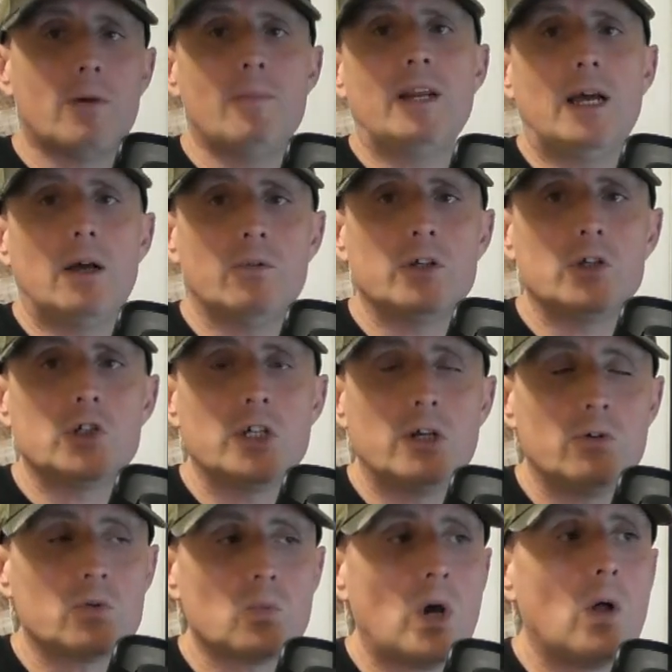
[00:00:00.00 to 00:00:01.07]
coming out this
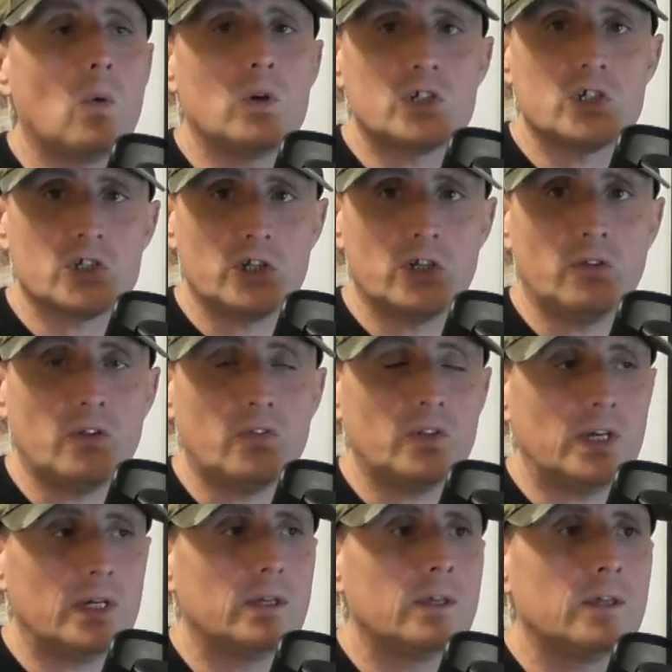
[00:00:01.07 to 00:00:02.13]
year as well which is another
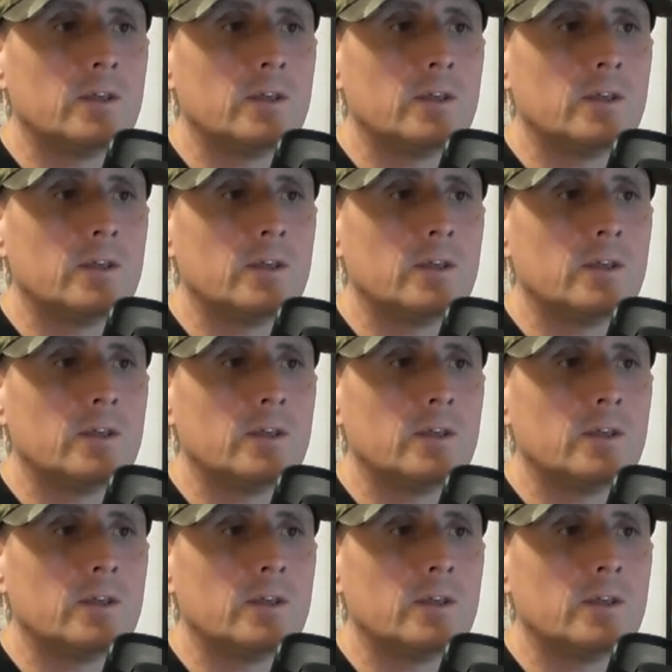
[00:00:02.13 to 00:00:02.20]
thing